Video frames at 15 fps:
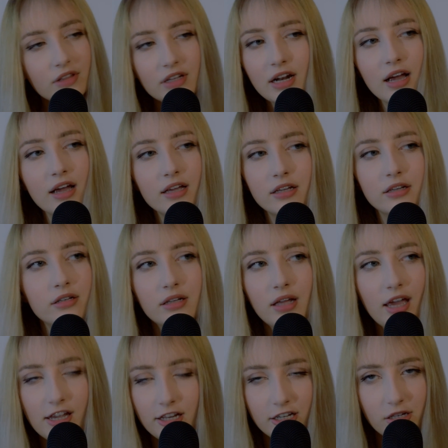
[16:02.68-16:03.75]
that I
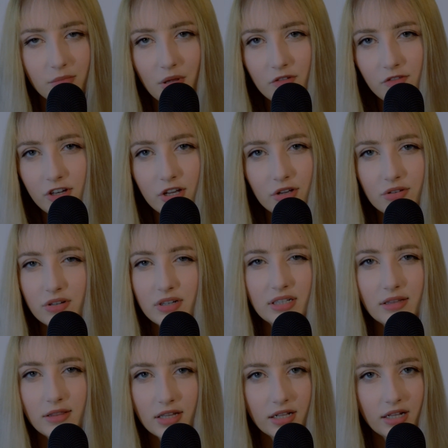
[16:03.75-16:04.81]
hated my videos or
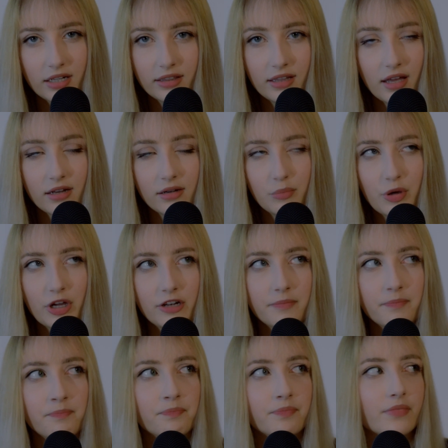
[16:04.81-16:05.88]
anything like that, but
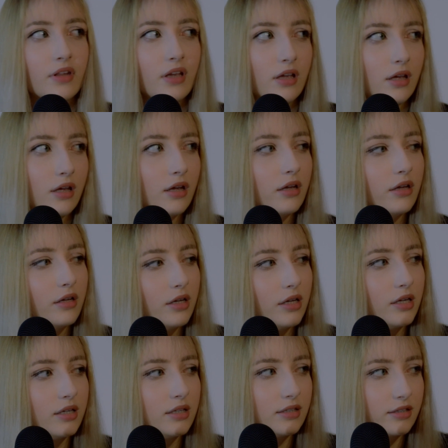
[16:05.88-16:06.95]

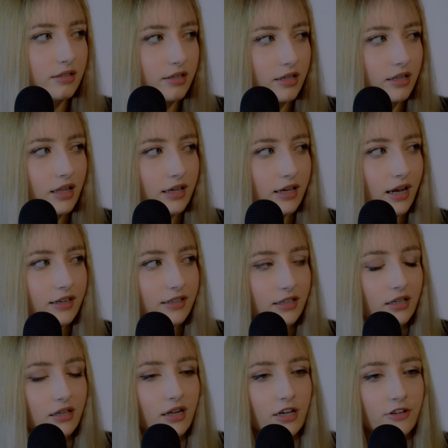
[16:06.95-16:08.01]
still, like, I
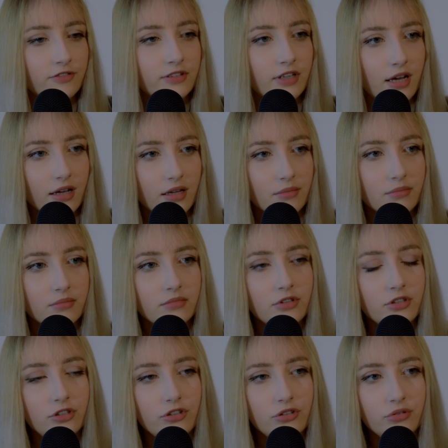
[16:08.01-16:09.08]
didn't have time
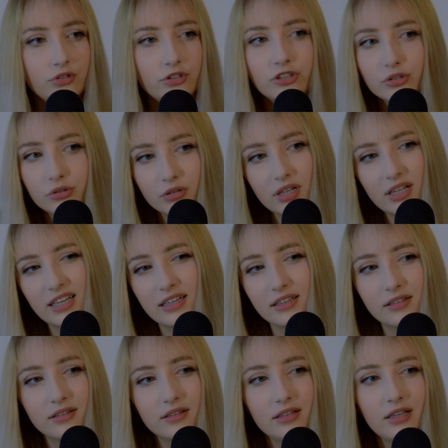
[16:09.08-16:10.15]
to do, like,
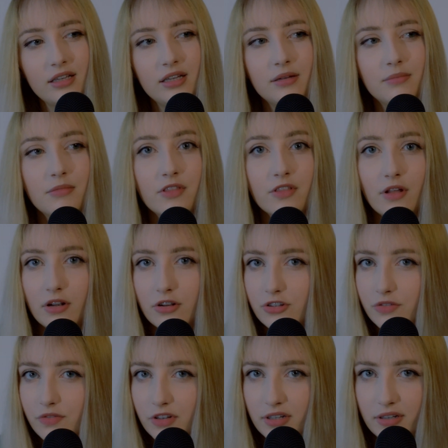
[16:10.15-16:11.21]
the
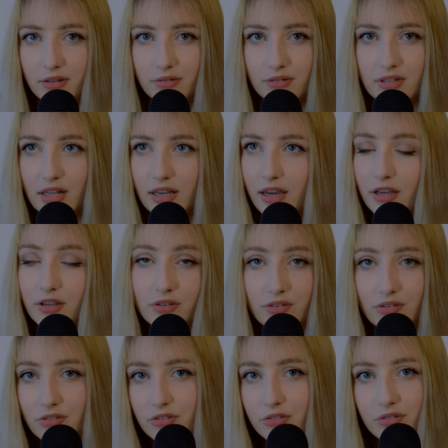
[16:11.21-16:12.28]
mythology videos like I
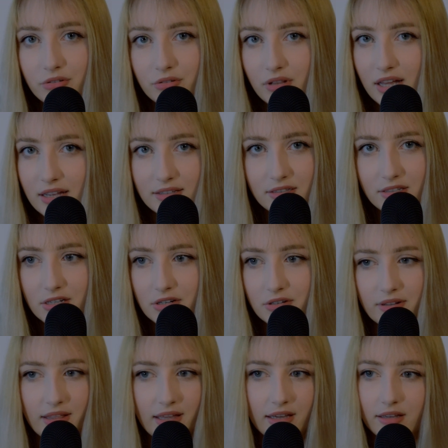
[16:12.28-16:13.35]
used to do last year.
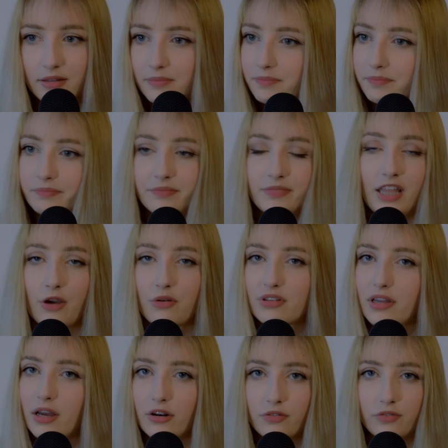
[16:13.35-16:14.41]
Like, that was
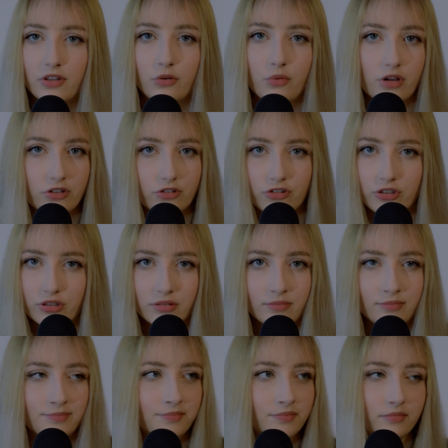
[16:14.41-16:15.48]
out of the question
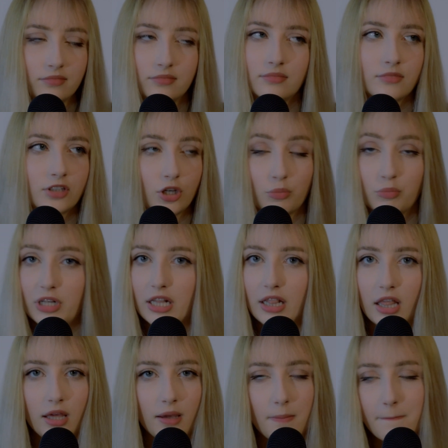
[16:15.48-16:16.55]

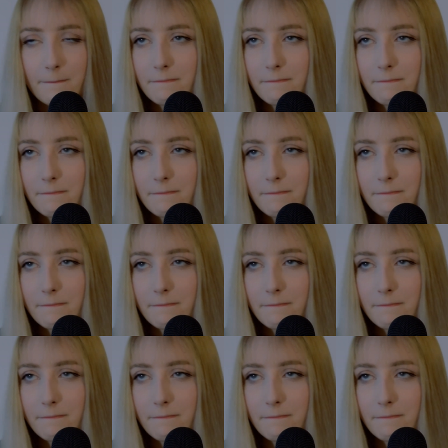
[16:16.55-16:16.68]
completely.